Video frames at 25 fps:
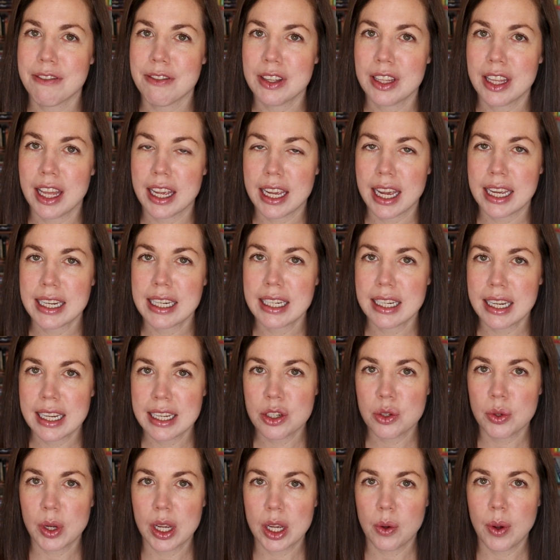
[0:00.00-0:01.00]
feel like I didn't
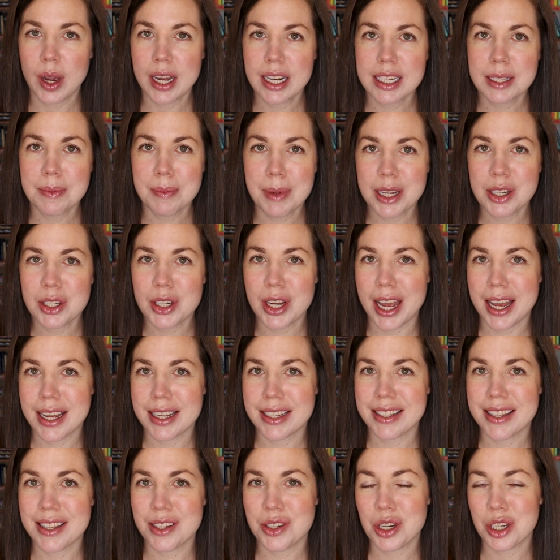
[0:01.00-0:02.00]
enjoy it quite as much
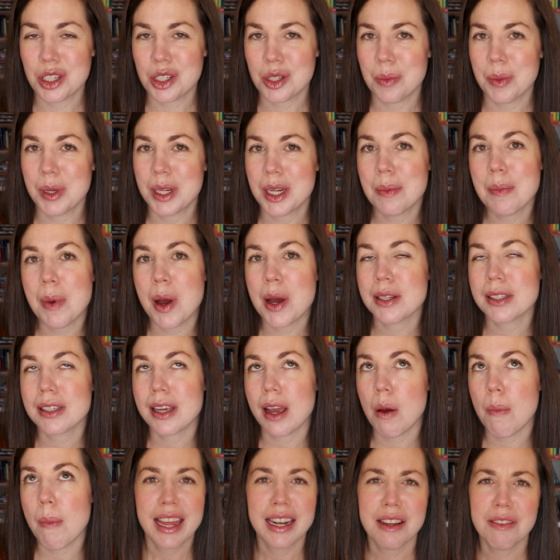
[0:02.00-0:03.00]
as The Gentleman in
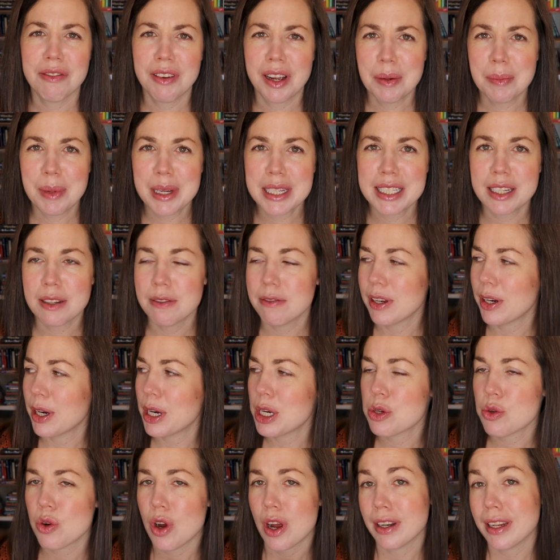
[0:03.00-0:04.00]
Moscow, and I find myself
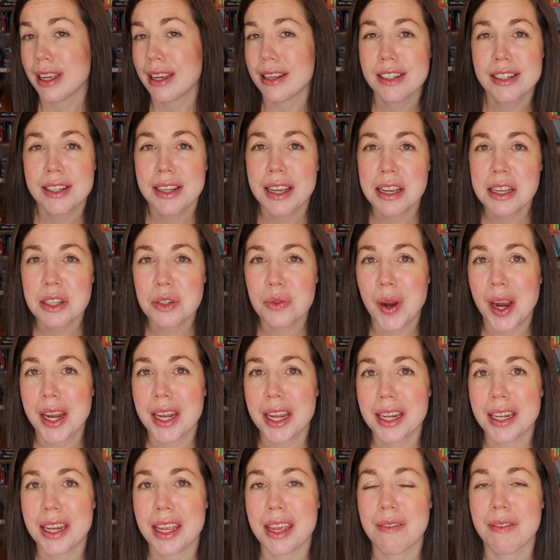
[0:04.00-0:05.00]
very drawn into his
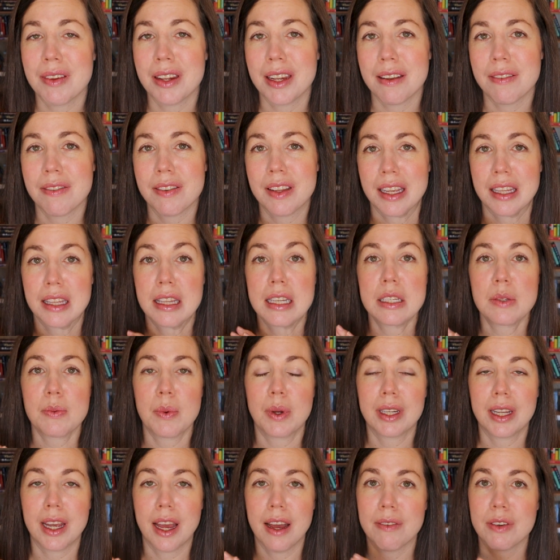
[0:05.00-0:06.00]
writing, even if like this
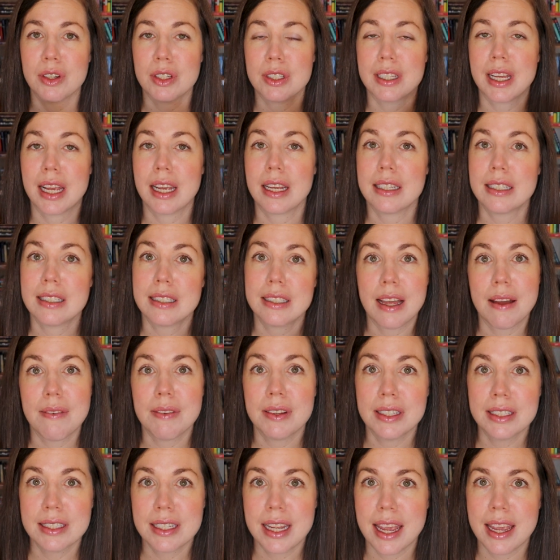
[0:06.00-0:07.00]
one covers like
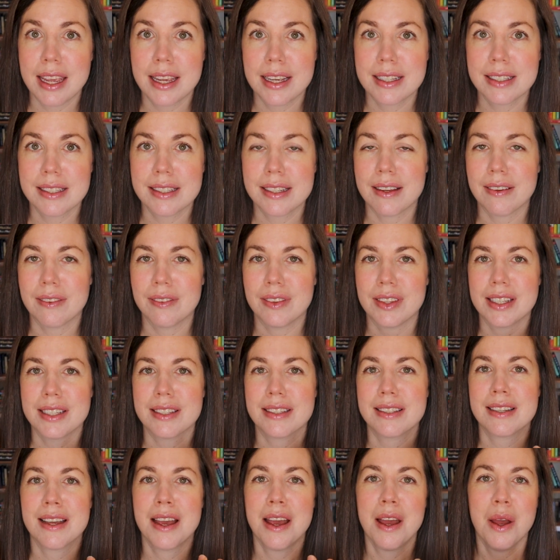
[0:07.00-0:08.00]
7 days of
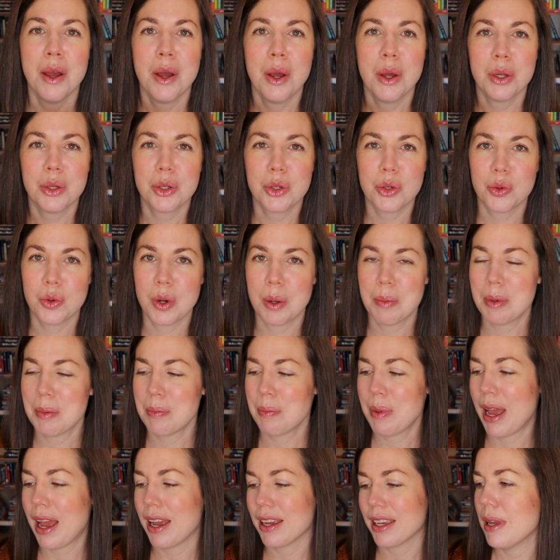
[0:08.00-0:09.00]
this
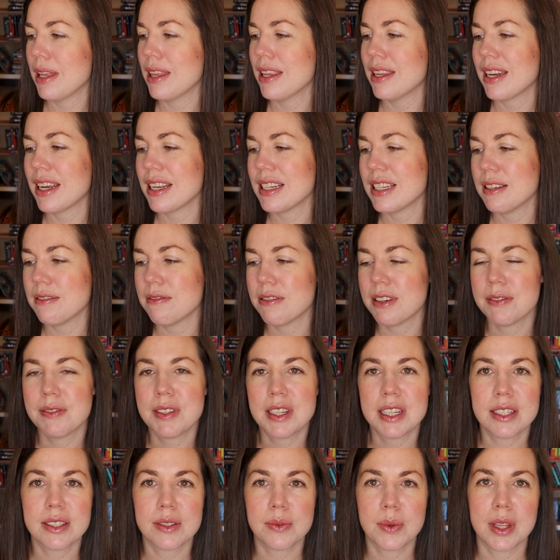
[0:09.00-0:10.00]
trip back in the
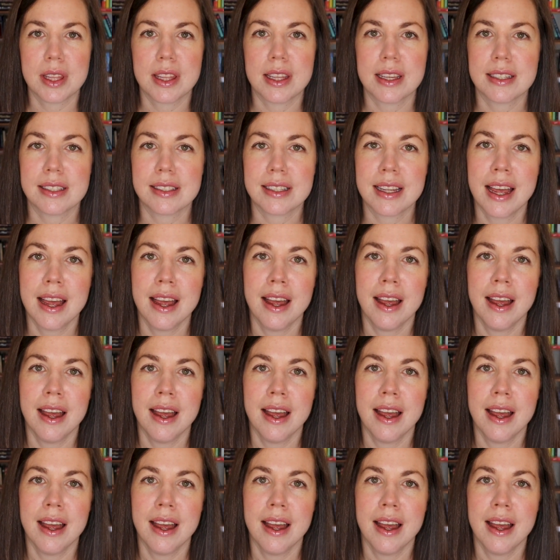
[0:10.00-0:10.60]
1950s with this